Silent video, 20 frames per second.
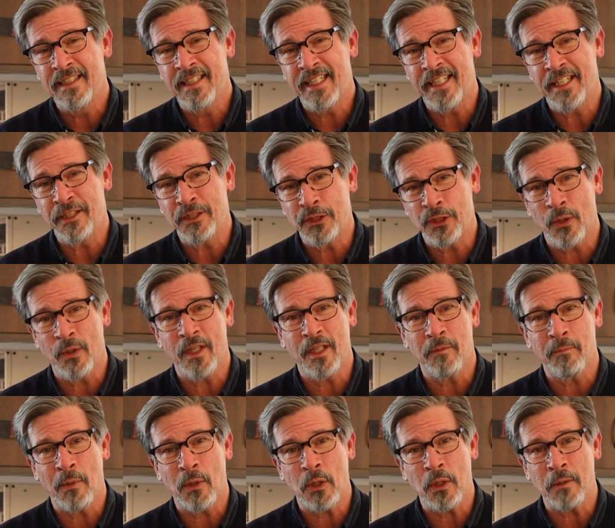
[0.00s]
and
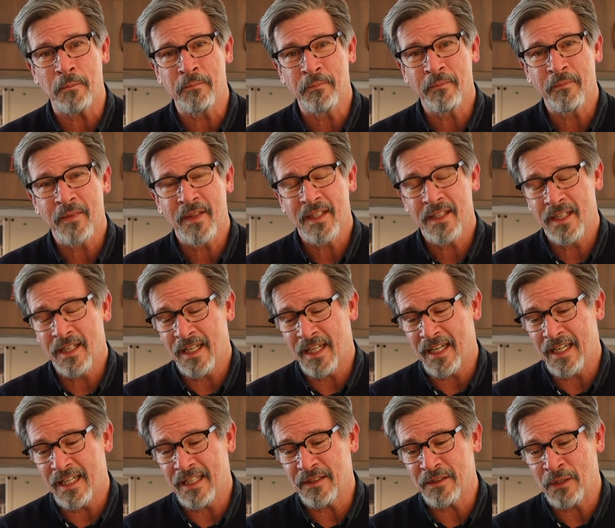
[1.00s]
enjoyable
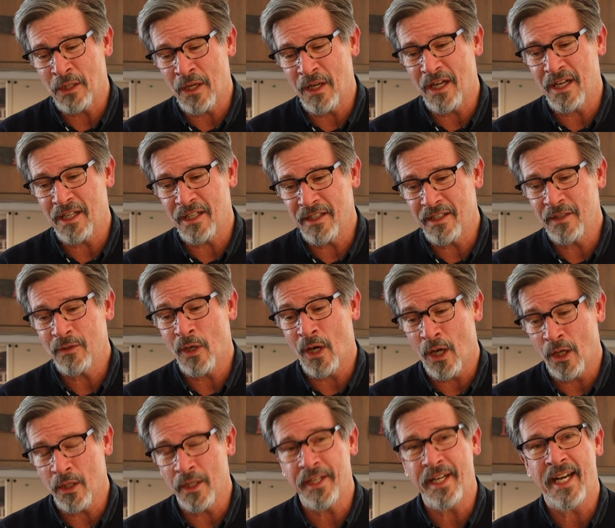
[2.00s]
uh, long
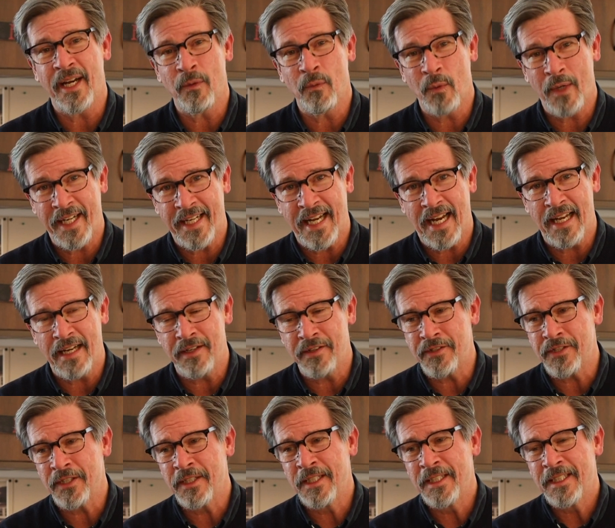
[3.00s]
holiday
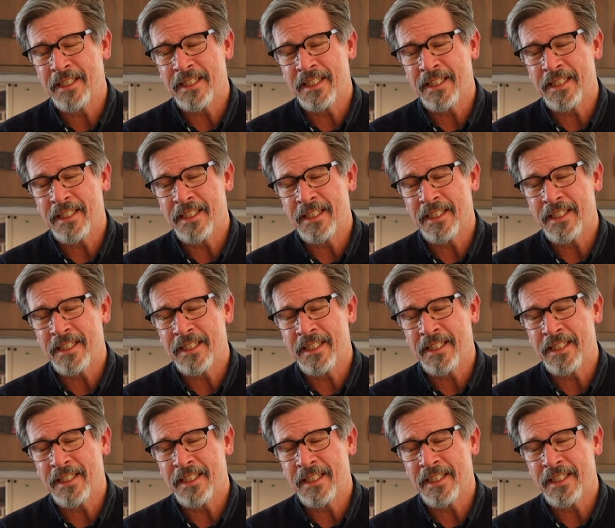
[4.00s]
weekend.